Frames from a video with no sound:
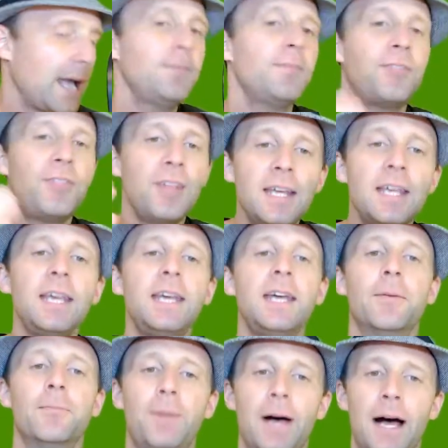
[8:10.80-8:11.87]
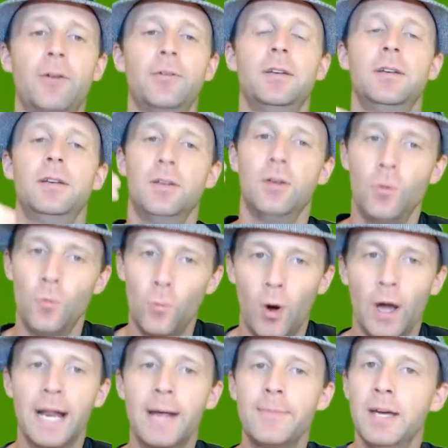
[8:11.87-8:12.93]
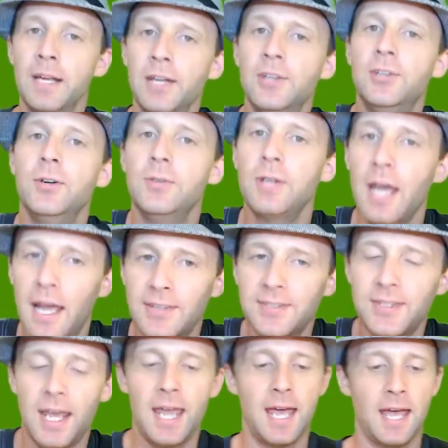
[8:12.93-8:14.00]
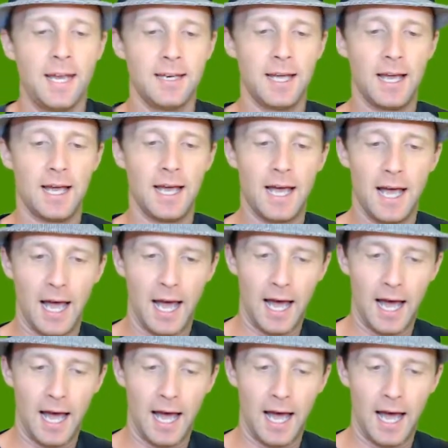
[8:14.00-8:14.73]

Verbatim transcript: I'm thinking about what I'm going to do next, and